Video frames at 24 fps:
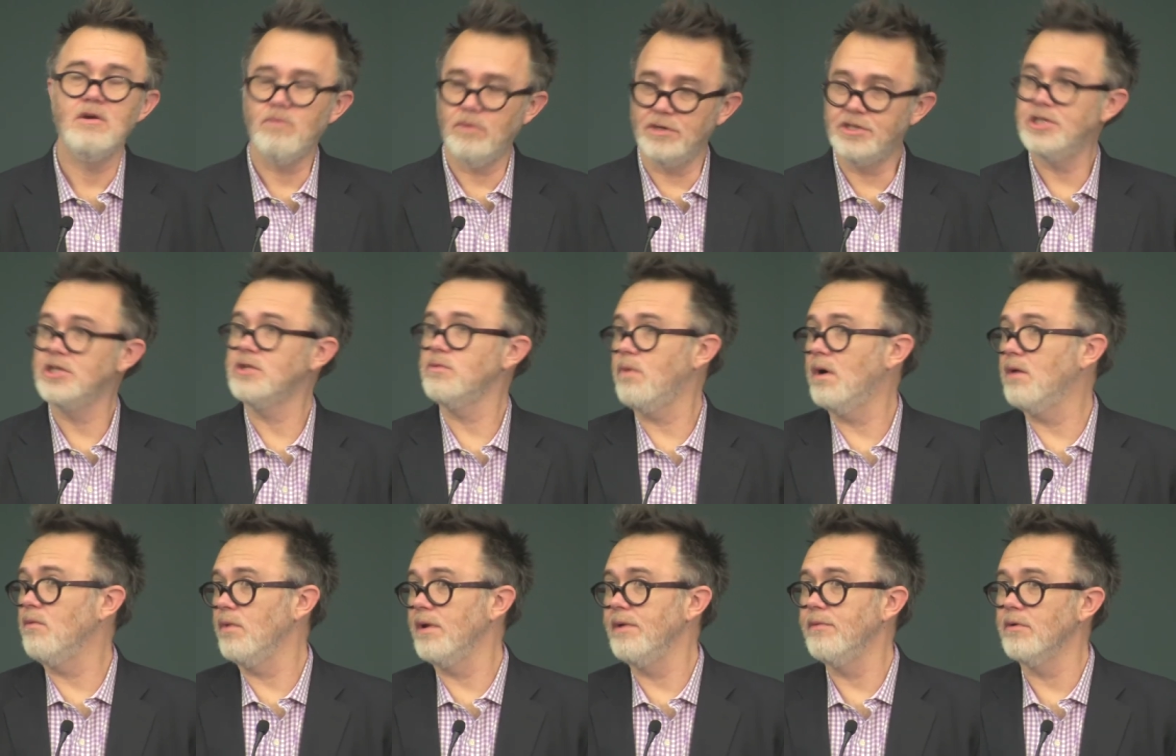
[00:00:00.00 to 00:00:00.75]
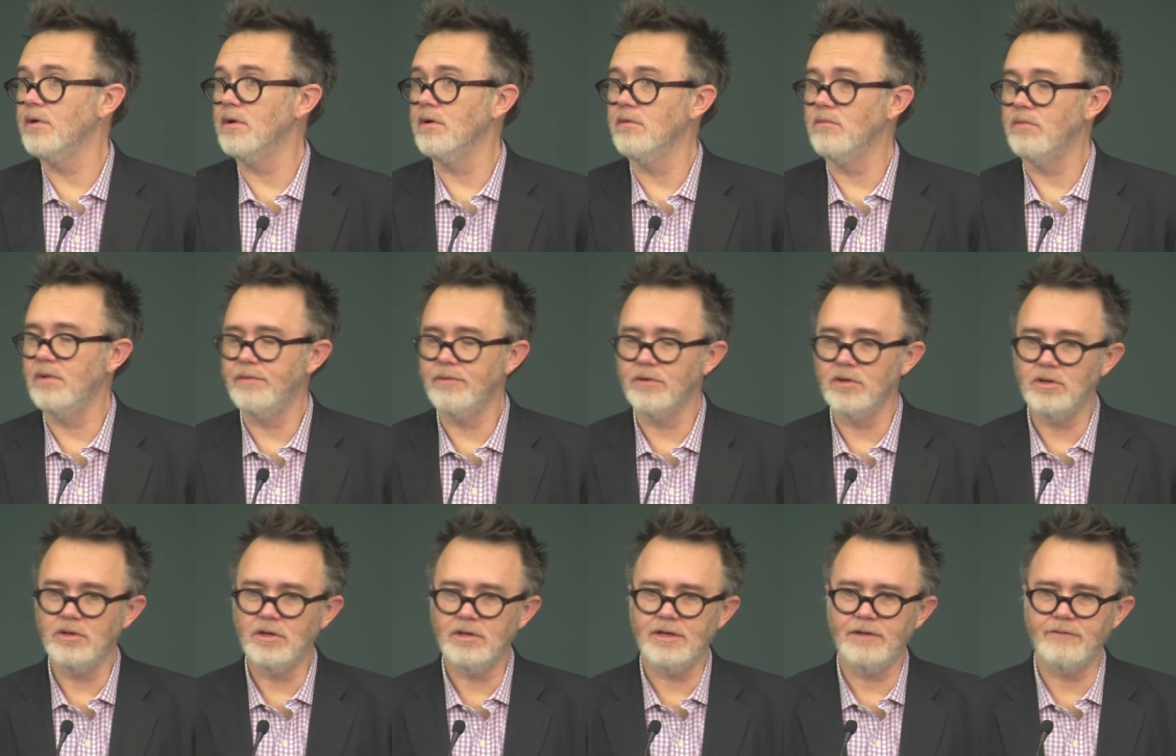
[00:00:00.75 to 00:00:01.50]
which is what we were, we
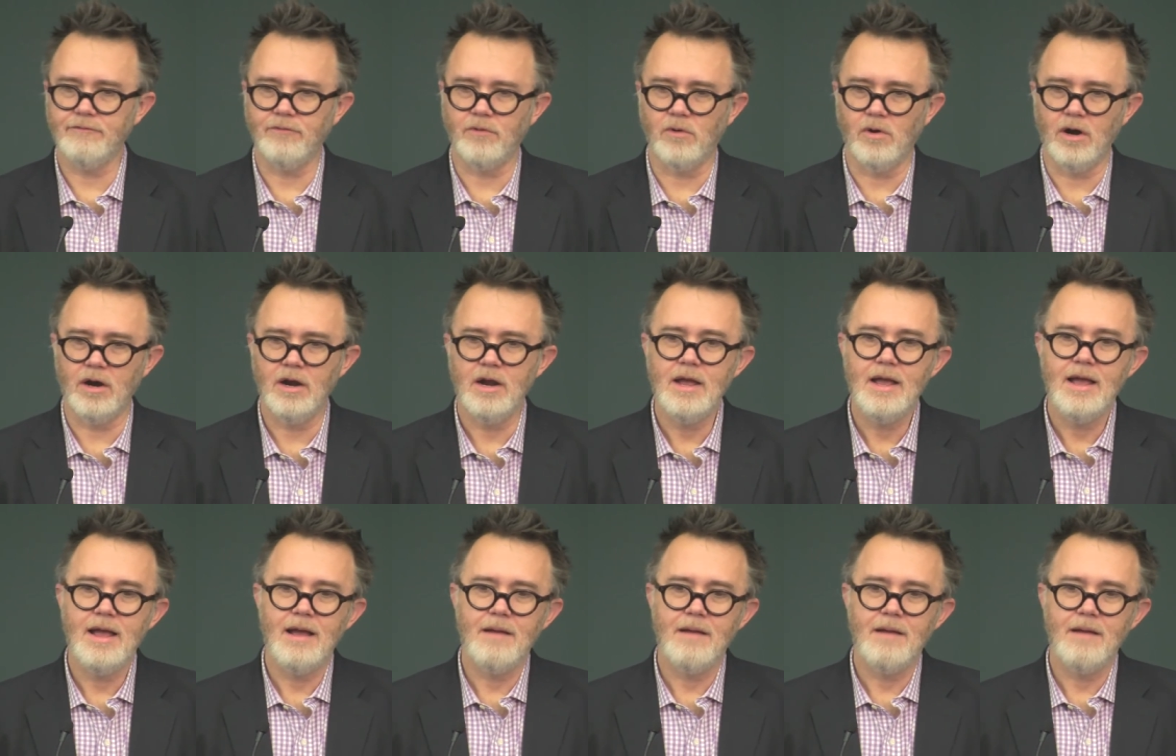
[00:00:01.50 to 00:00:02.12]
were looking for.